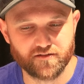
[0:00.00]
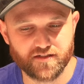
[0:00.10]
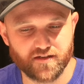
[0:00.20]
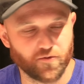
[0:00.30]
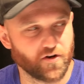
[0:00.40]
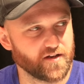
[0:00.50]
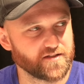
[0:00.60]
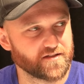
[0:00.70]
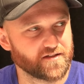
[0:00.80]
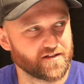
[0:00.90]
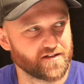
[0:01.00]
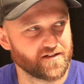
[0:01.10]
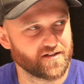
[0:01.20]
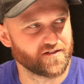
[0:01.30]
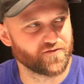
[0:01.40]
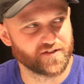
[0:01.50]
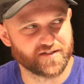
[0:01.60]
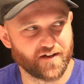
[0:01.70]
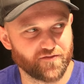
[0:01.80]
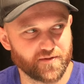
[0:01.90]
to summarize, if we
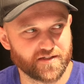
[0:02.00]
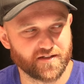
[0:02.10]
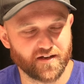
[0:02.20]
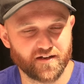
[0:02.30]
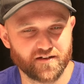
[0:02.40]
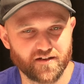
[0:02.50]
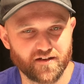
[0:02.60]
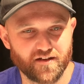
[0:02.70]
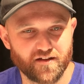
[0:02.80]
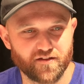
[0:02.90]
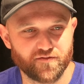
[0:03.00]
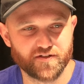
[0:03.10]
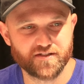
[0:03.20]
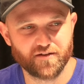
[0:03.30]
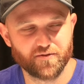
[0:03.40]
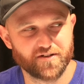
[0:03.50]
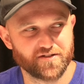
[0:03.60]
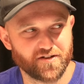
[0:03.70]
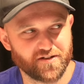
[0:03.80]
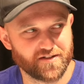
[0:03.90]
start from the start, the first thing you want to
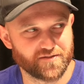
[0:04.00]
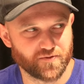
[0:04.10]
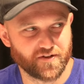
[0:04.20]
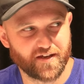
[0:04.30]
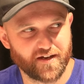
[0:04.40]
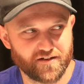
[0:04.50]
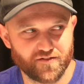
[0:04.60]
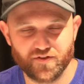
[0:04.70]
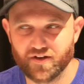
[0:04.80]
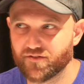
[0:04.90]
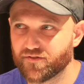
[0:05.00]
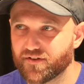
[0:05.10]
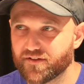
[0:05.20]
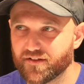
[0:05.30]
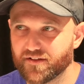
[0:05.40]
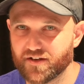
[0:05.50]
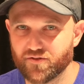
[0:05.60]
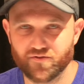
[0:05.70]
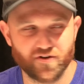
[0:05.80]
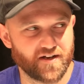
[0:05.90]
do is work out if you have the
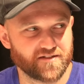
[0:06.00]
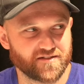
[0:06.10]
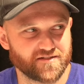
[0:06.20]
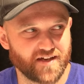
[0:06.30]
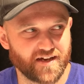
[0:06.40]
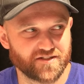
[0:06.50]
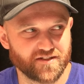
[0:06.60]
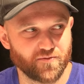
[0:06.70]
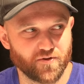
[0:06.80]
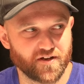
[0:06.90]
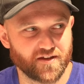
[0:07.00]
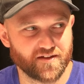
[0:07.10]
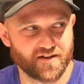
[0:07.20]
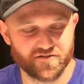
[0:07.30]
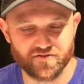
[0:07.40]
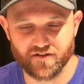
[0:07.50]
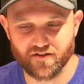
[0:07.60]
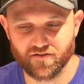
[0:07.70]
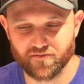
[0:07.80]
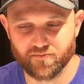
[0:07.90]
legal right to actually work in the country that
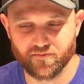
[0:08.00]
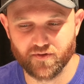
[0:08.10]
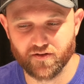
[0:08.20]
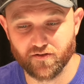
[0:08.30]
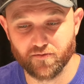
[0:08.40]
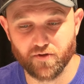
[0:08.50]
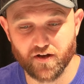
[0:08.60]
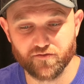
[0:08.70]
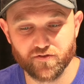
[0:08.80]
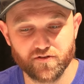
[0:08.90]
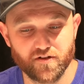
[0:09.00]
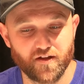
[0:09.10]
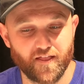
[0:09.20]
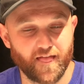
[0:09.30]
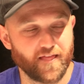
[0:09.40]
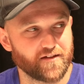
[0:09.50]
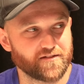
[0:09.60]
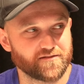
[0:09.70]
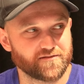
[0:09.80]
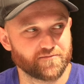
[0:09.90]
you're that you're applying for.
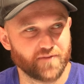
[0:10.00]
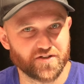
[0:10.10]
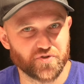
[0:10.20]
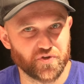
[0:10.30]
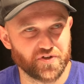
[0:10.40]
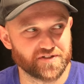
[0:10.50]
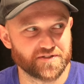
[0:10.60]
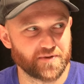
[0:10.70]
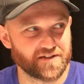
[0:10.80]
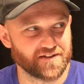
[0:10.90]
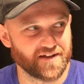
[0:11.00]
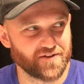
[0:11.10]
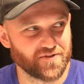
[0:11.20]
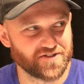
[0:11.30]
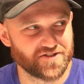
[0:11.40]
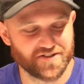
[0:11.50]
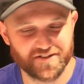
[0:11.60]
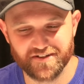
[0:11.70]
Make sure you can speak the language,